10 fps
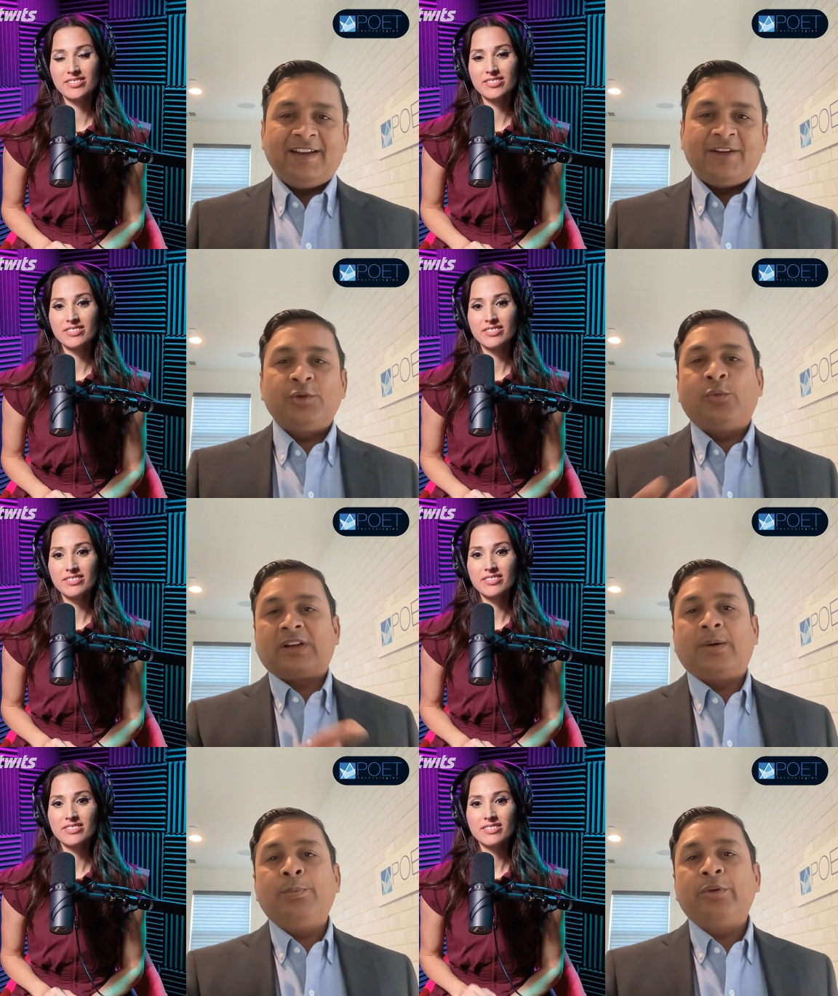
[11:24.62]
Speaker 1: to
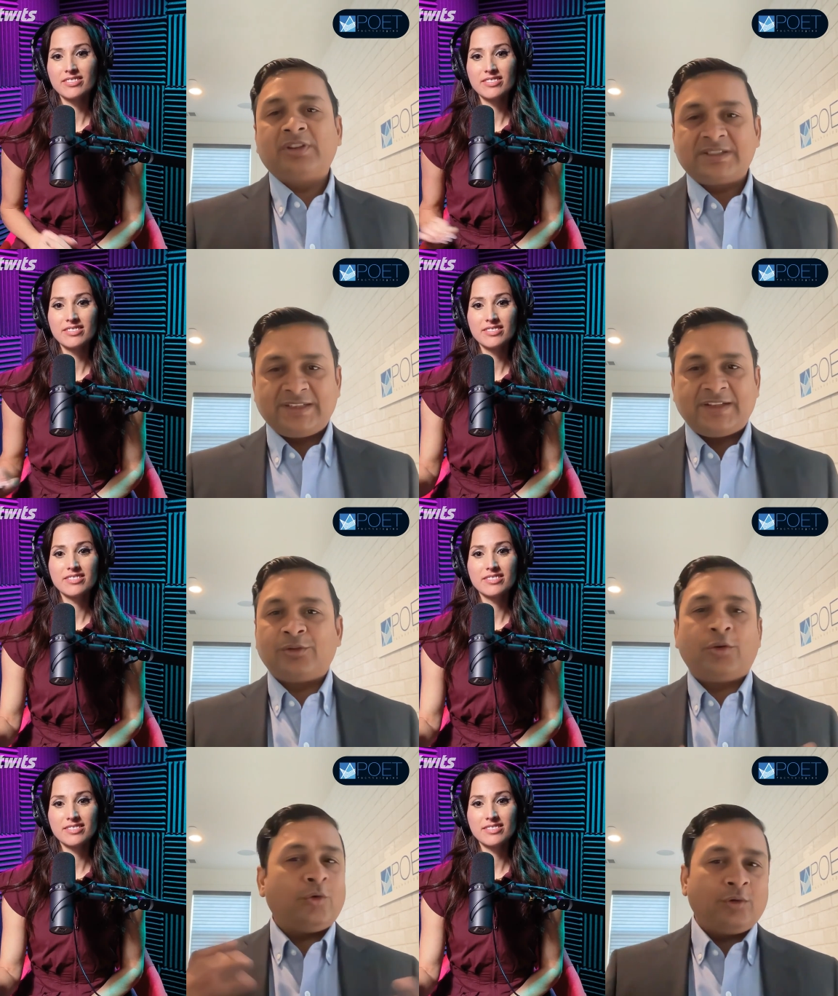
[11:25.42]
what computers did to
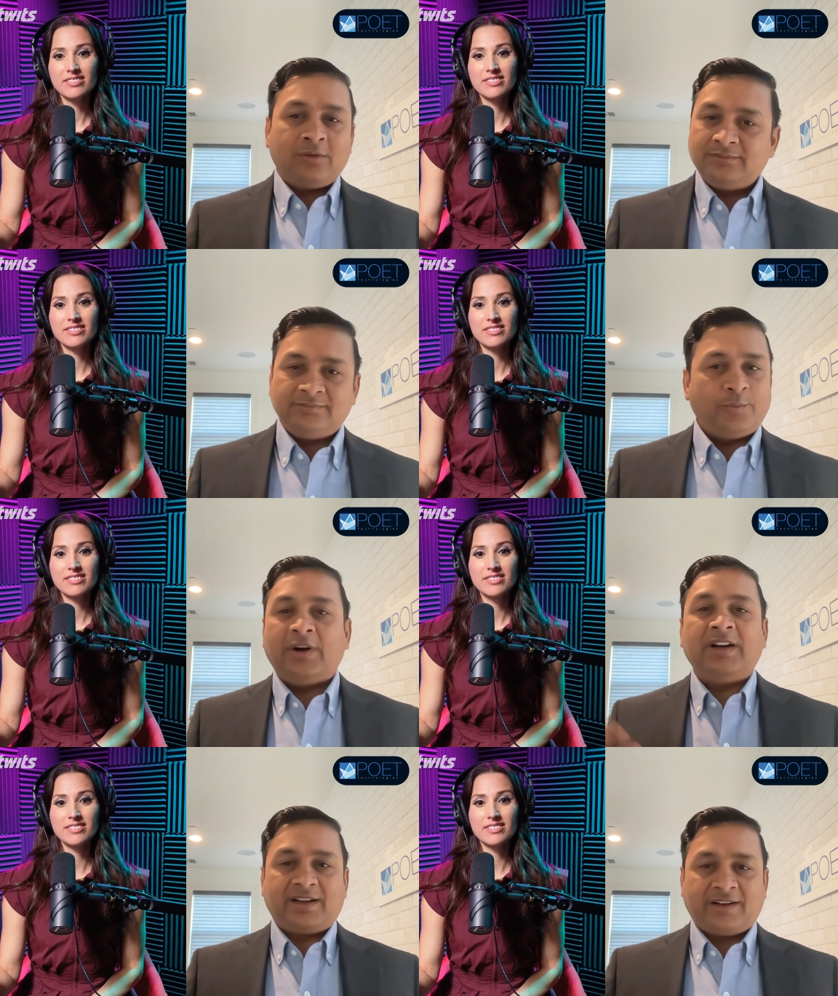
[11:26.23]
the whole
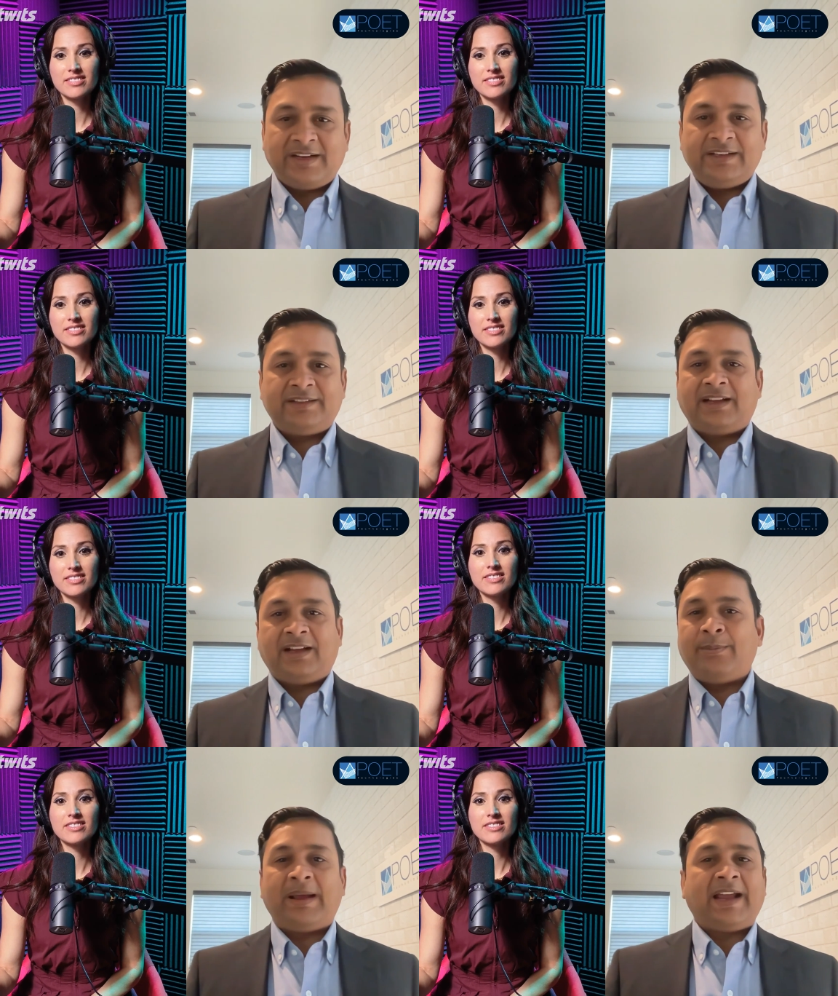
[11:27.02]
world, right?
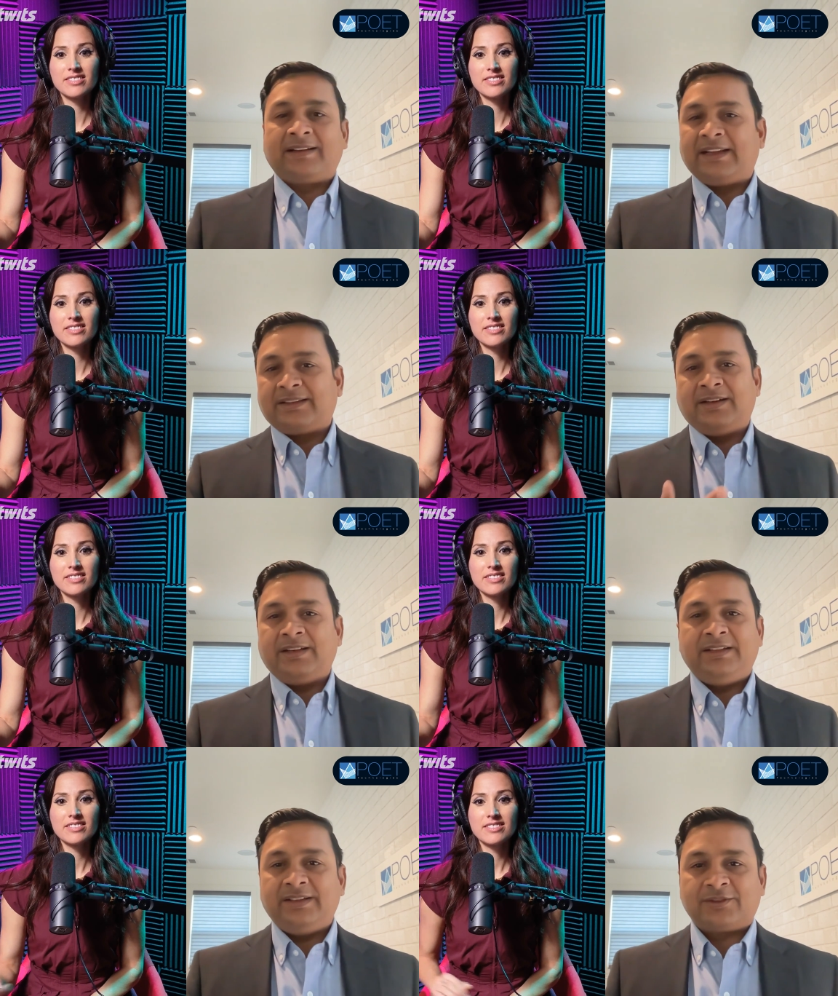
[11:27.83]
Uh, back like 30
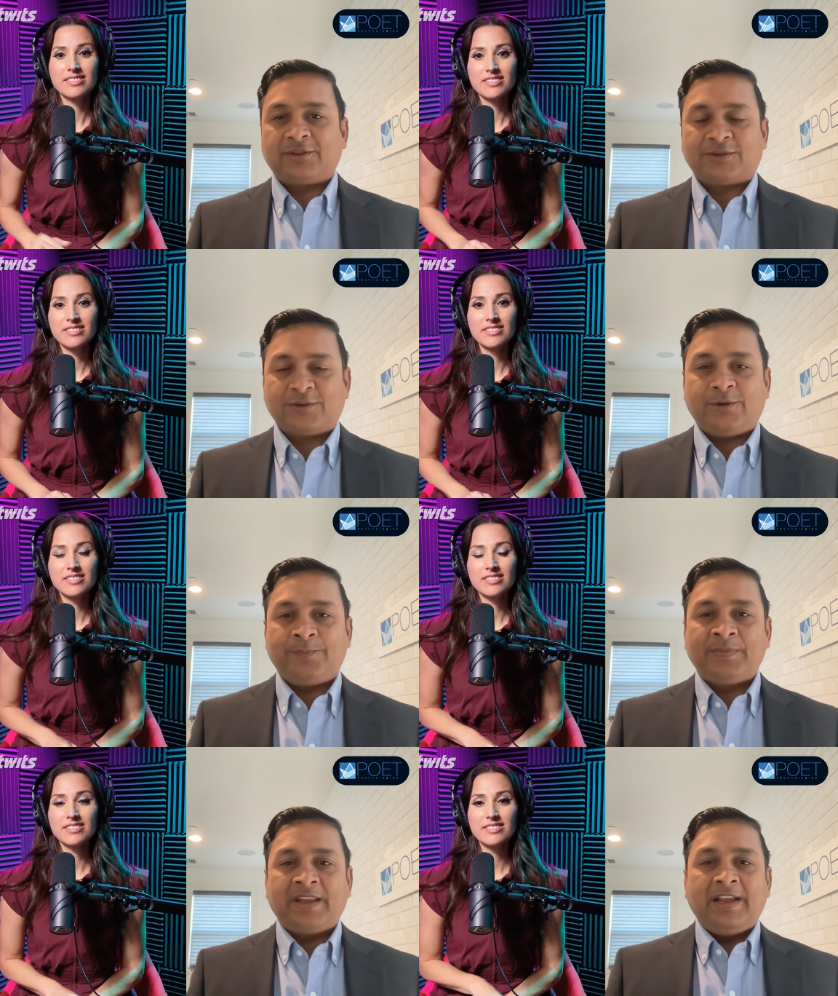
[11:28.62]
years or
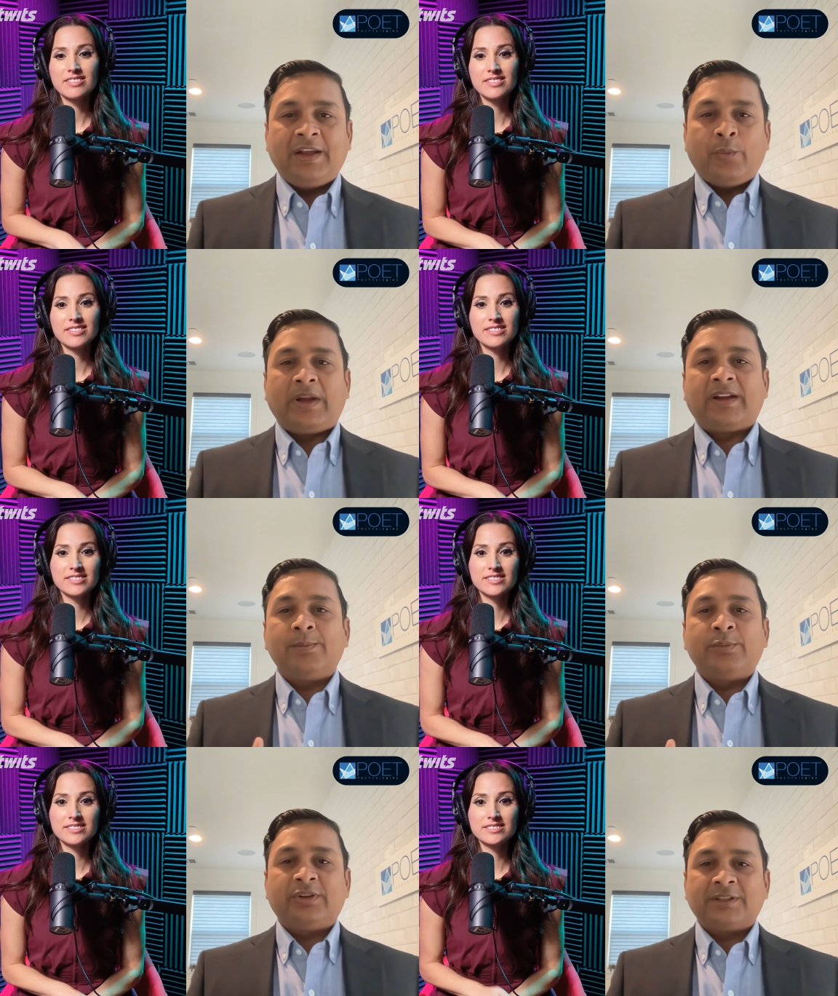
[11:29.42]
so, when
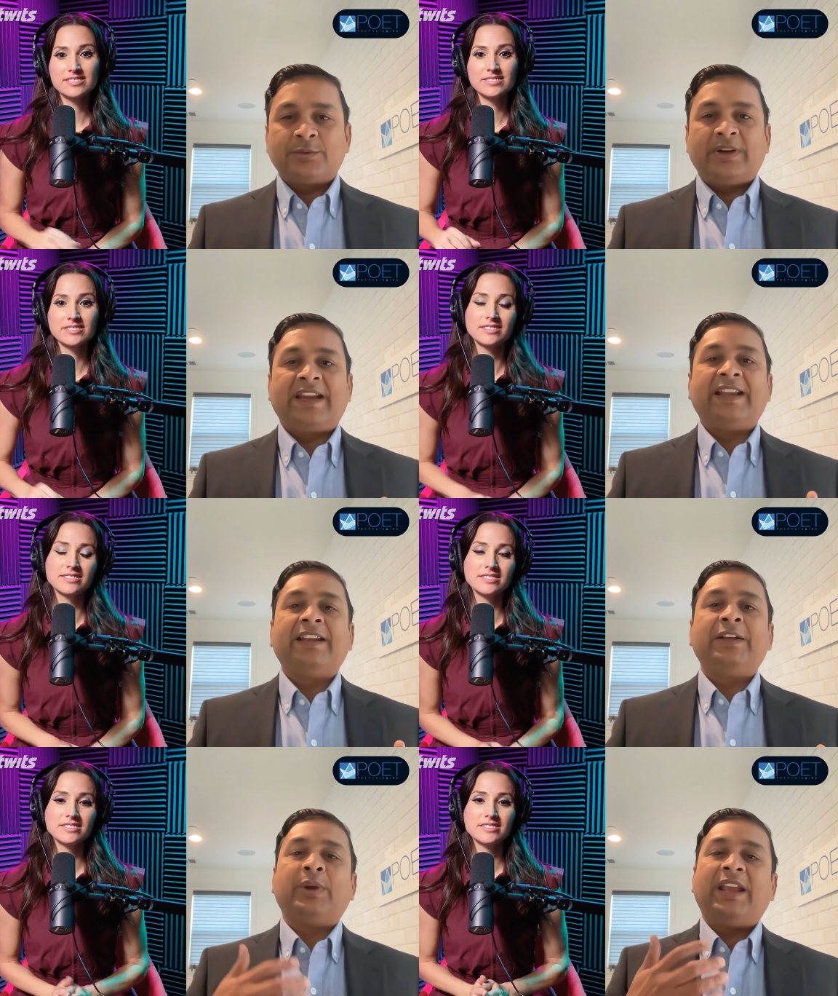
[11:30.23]
computers were getting
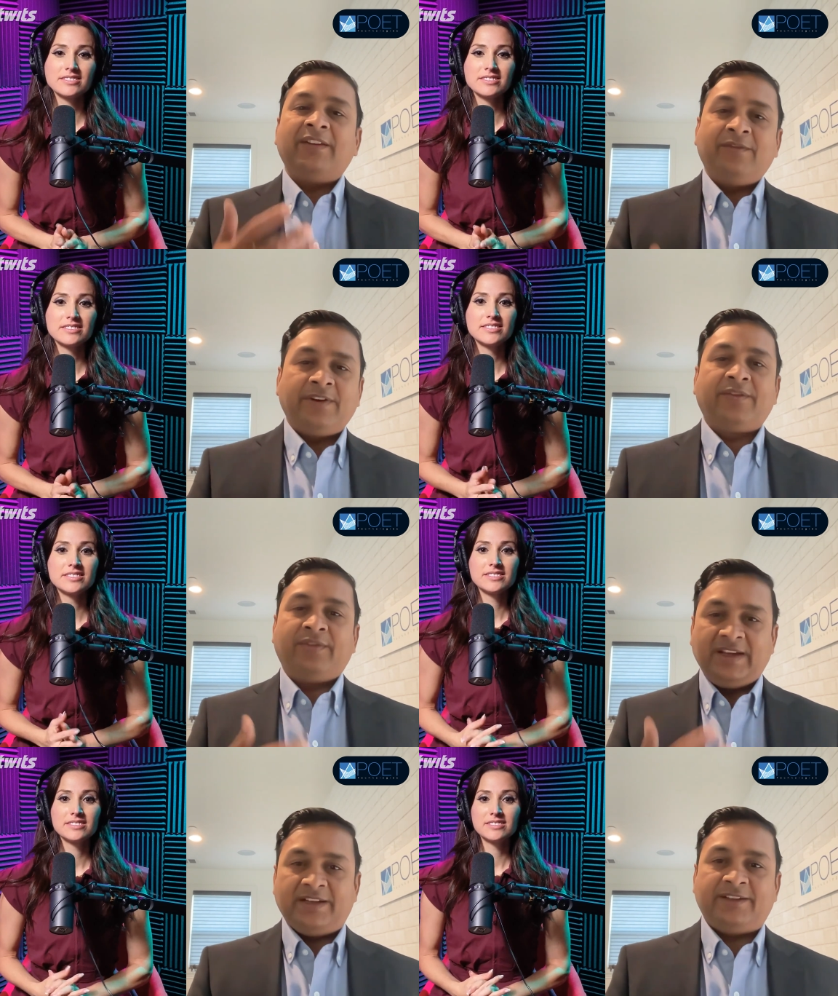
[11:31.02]
into every
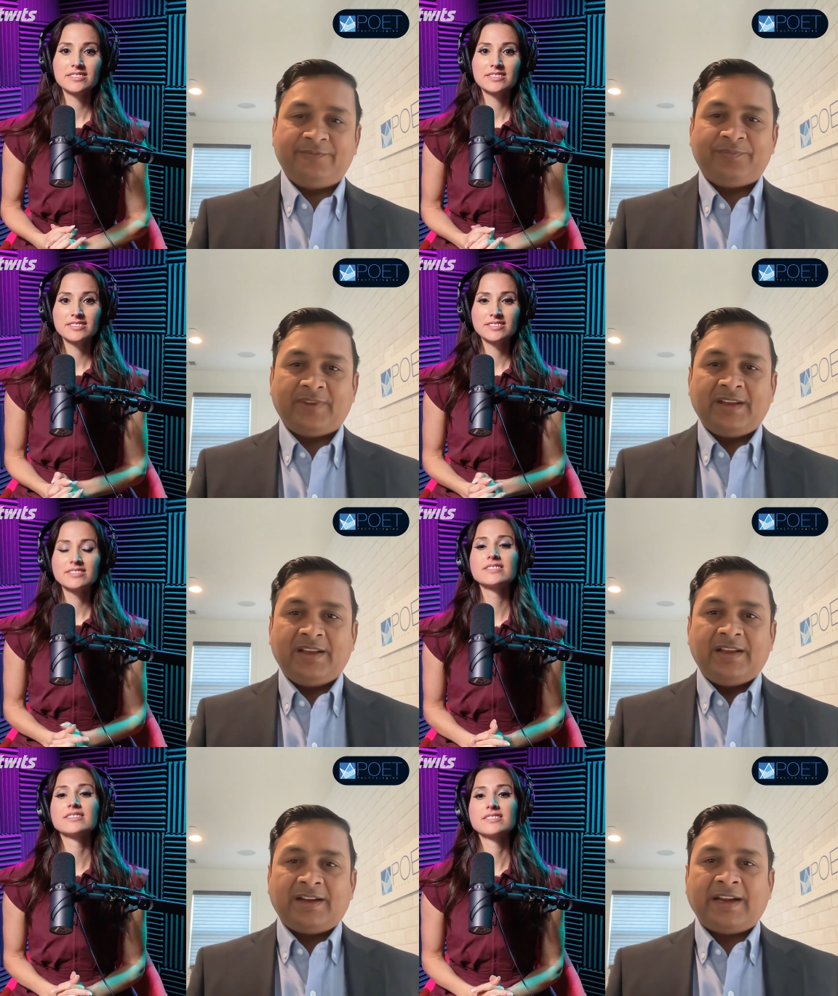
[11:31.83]
field,
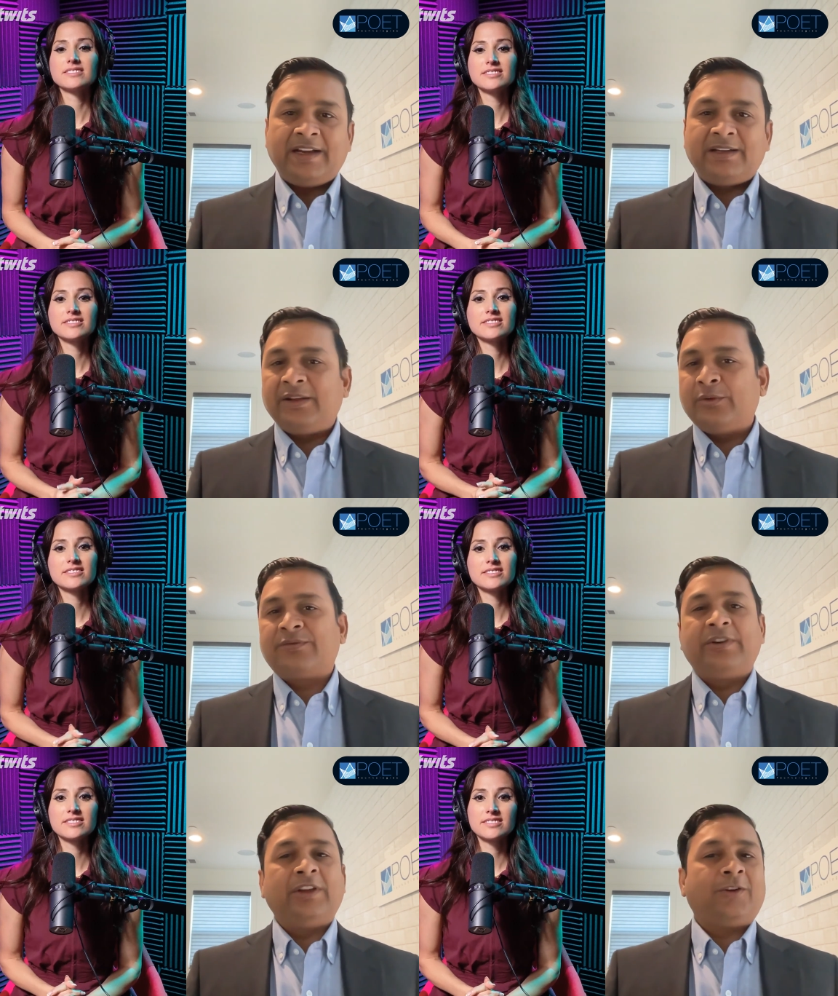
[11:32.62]
right there was
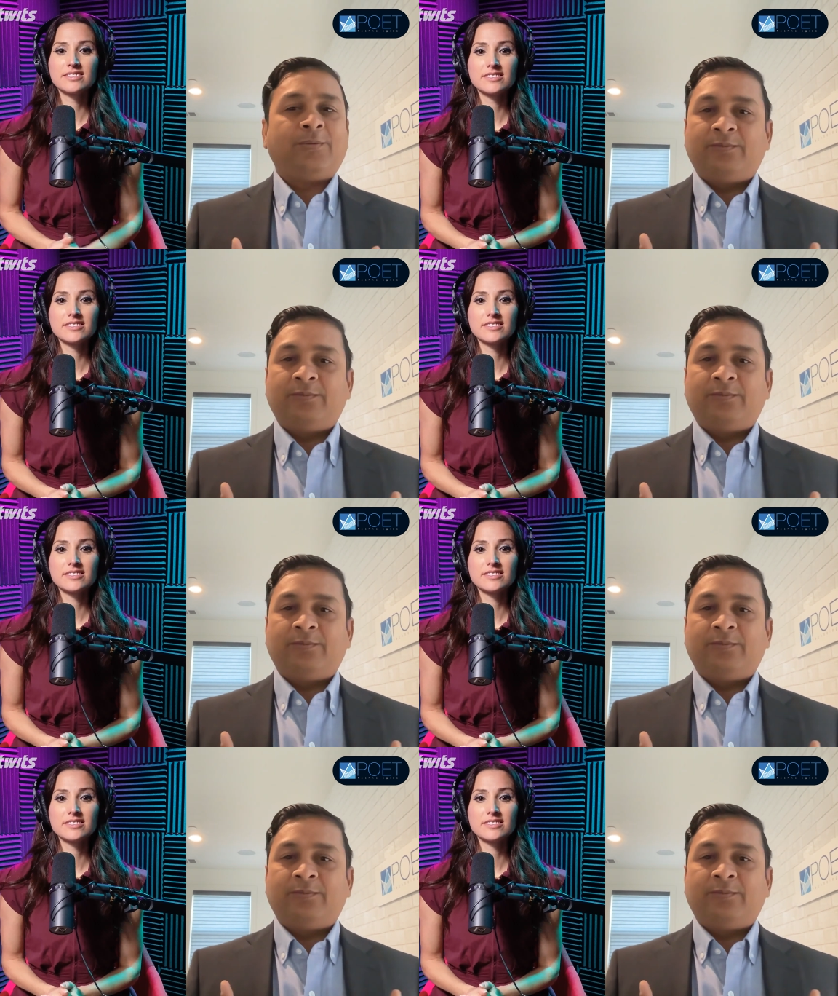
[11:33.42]
fear of